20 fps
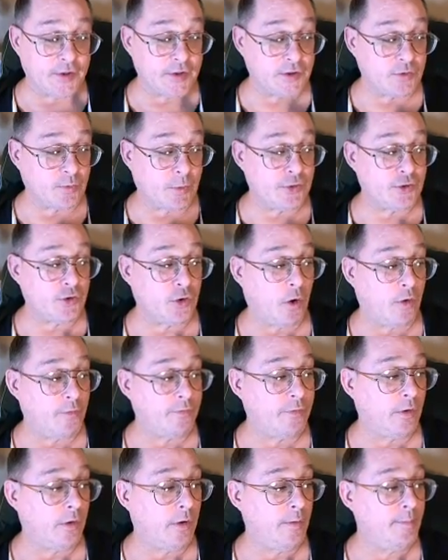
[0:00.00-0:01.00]
to switch
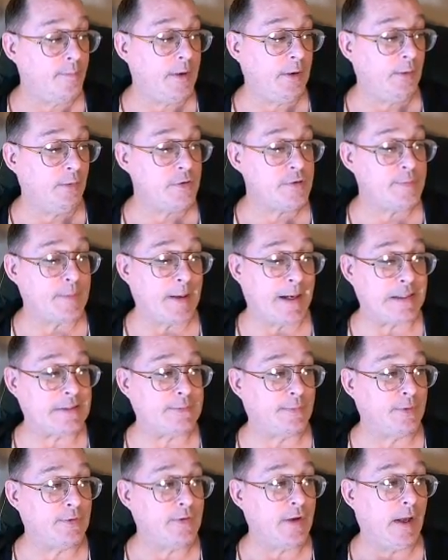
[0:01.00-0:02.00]
over and be a
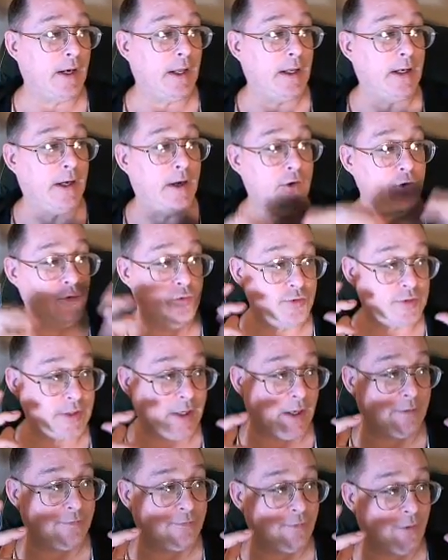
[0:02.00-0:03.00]
responsible tenant and use
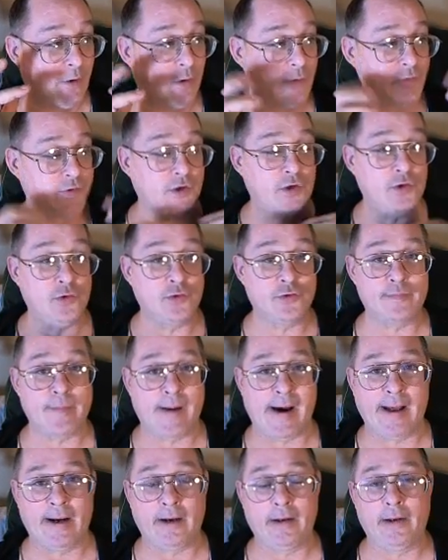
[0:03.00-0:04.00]
headphones and use
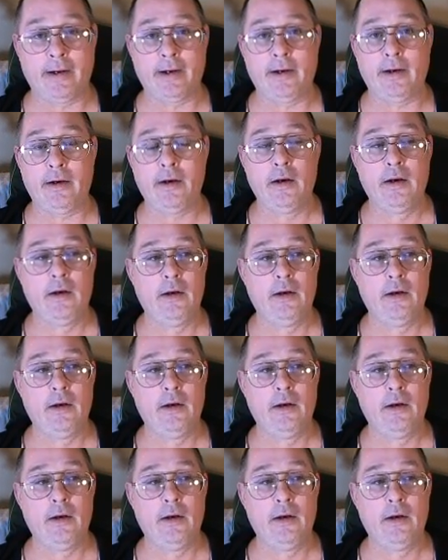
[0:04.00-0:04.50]
modeling,